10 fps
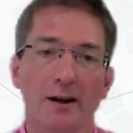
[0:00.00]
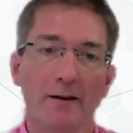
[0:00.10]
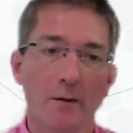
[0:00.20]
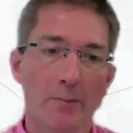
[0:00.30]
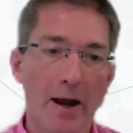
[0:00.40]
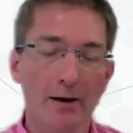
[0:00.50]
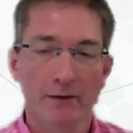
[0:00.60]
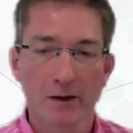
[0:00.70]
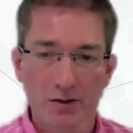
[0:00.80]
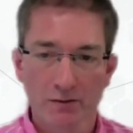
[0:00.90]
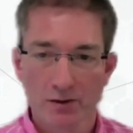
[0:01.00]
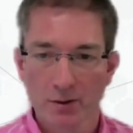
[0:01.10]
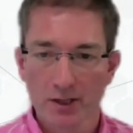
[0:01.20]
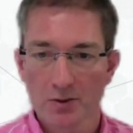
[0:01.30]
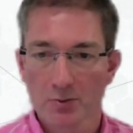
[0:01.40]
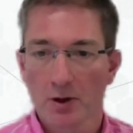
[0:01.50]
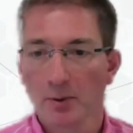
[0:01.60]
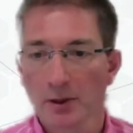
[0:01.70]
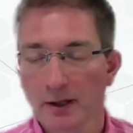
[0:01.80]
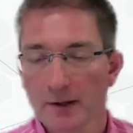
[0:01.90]
the benefits of doing this
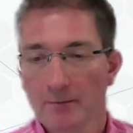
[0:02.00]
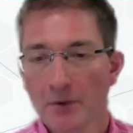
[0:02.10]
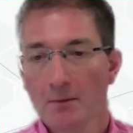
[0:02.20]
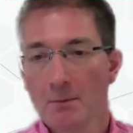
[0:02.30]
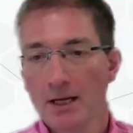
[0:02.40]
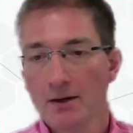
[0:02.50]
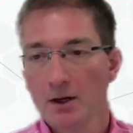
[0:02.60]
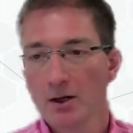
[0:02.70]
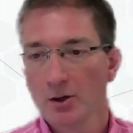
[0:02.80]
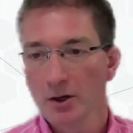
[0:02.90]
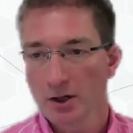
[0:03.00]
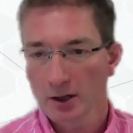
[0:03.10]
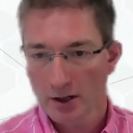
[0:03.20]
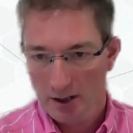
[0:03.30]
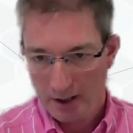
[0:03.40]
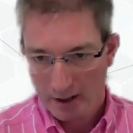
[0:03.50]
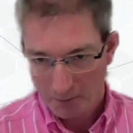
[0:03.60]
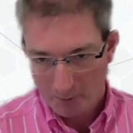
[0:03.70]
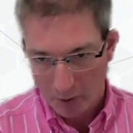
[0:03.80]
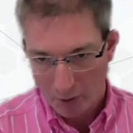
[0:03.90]
properly mean that you can
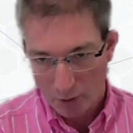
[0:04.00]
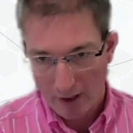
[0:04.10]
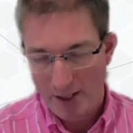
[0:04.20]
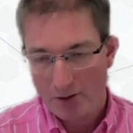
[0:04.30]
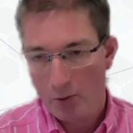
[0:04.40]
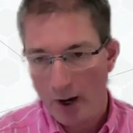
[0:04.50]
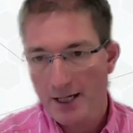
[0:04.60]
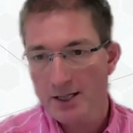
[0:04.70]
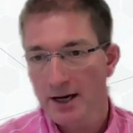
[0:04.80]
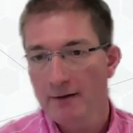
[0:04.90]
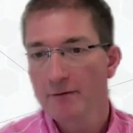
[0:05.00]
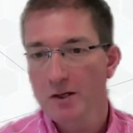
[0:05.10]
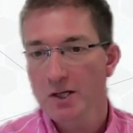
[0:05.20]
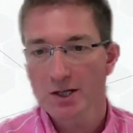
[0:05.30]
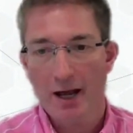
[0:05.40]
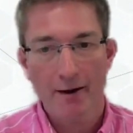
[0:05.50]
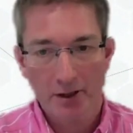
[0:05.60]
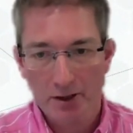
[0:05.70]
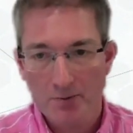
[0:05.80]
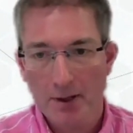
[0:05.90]
put greater weight and emphasis,
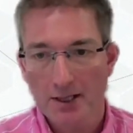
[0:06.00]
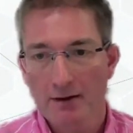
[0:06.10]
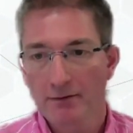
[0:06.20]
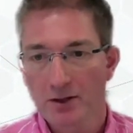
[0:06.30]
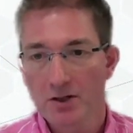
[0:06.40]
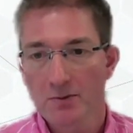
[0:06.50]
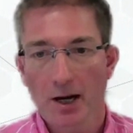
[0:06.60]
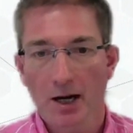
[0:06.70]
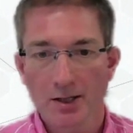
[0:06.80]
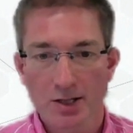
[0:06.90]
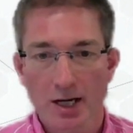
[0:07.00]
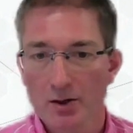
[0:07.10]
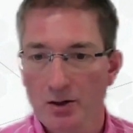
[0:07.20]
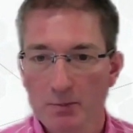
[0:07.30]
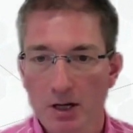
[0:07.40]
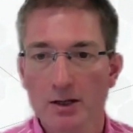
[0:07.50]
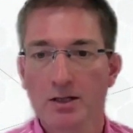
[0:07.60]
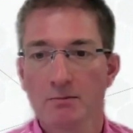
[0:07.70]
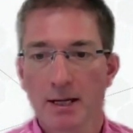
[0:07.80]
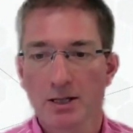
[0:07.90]
evidence-based emphasis behind sales and
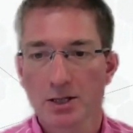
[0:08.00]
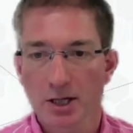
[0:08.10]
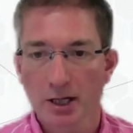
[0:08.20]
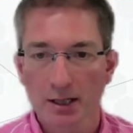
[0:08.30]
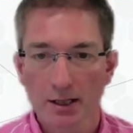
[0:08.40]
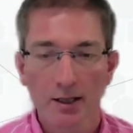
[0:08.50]
marketing messaging.